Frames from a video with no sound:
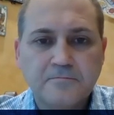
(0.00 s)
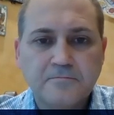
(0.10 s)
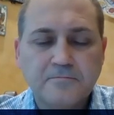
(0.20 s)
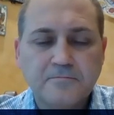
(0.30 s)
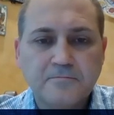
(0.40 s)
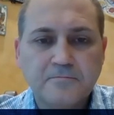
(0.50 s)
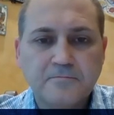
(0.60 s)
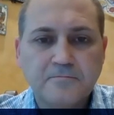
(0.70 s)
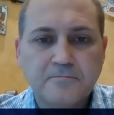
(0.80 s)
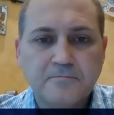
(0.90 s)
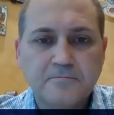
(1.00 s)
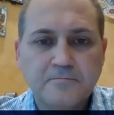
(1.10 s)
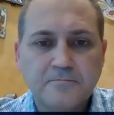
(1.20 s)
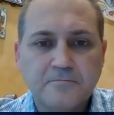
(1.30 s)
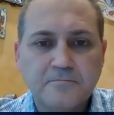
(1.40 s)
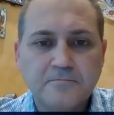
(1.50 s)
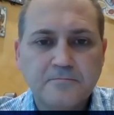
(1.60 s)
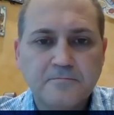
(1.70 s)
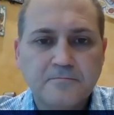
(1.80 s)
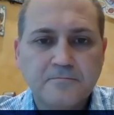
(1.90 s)

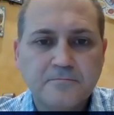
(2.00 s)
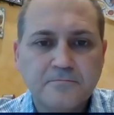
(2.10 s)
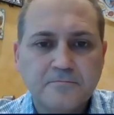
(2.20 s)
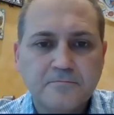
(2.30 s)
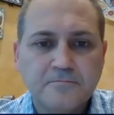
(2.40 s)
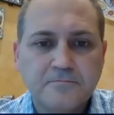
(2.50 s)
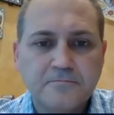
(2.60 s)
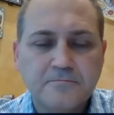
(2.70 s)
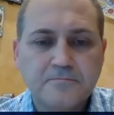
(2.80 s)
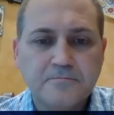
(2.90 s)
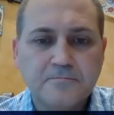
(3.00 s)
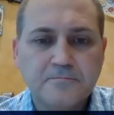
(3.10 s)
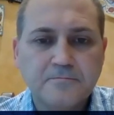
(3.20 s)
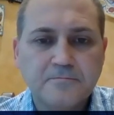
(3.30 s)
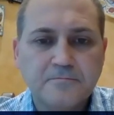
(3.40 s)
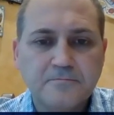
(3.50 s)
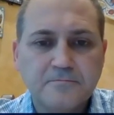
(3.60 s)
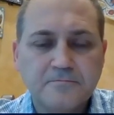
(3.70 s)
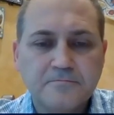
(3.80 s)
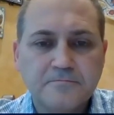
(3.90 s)

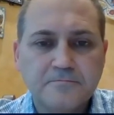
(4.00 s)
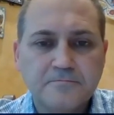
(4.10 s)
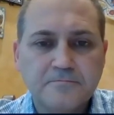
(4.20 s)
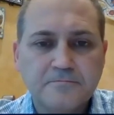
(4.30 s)
[no speech]